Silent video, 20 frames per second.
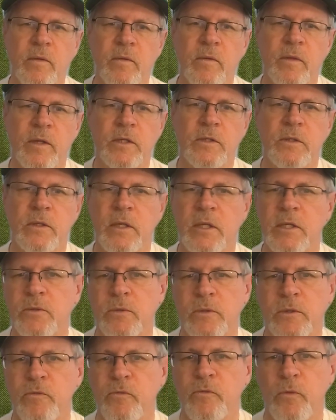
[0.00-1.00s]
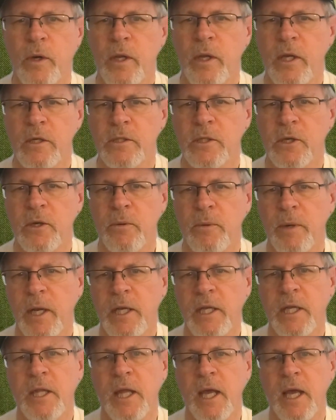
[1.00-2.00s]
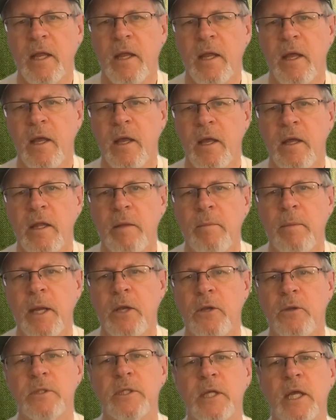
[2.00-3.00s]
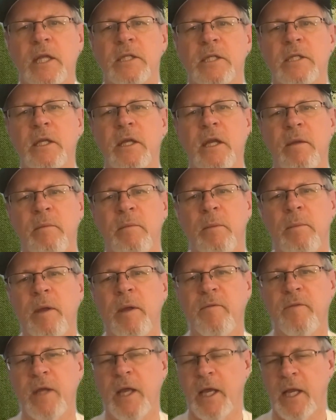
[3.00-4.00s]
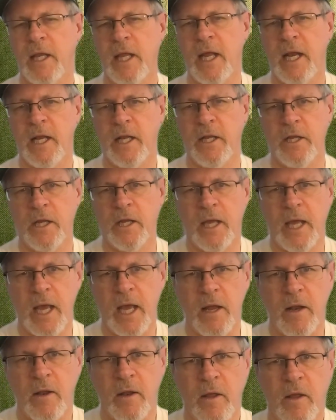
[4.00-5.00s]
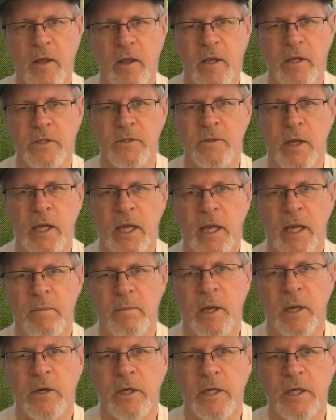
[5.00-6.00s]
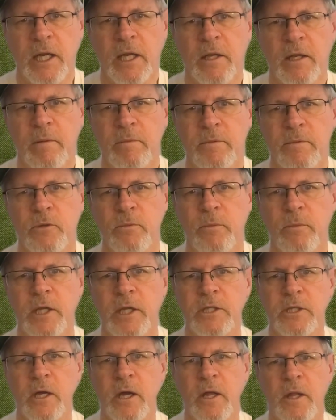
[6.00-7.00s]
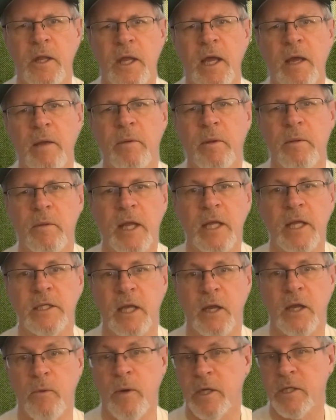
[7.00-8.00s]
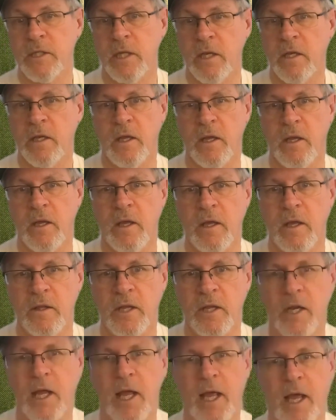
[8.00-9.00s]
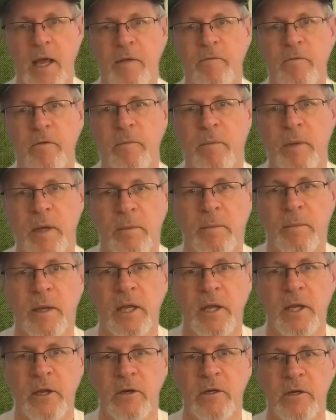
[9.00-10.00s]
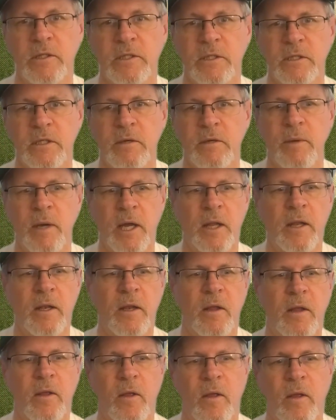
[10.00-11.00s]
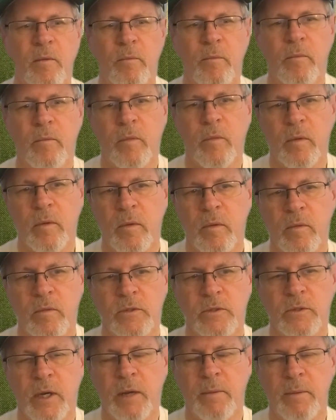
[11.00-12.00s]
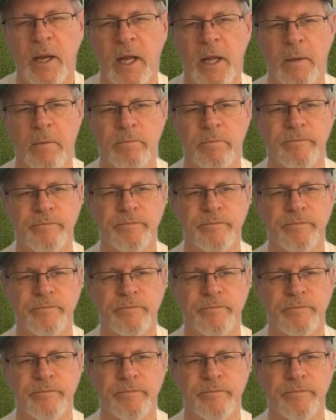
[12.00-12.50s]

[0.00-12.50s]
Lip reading: This was 40 years ago when I did that. They made new sets, and maybe I've taken that into account. So I'm not going to ding them too much on that, but that's a question that I had for many, many years about Stratomatic.